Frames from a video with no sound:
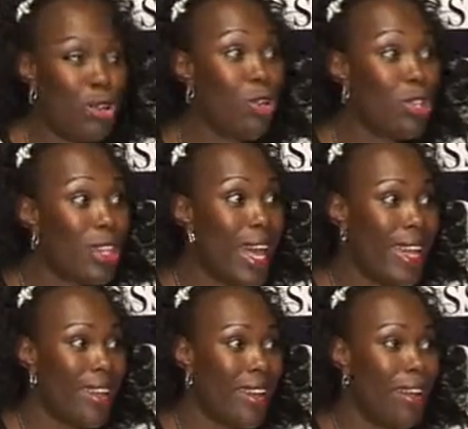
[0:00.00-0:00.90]

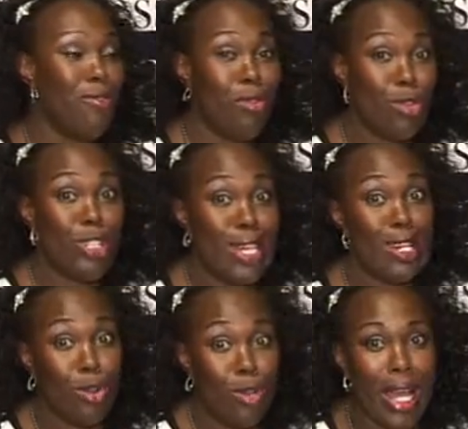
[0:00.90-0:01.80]
unfortunately
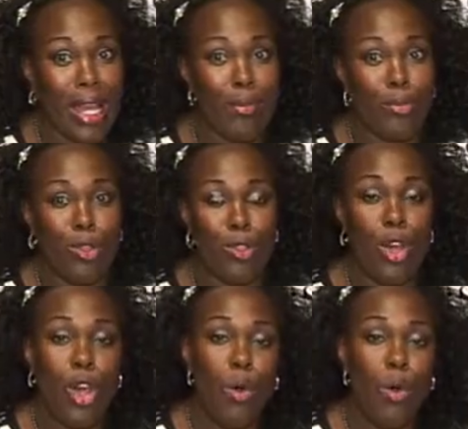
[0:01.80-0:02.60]
looked like abuse,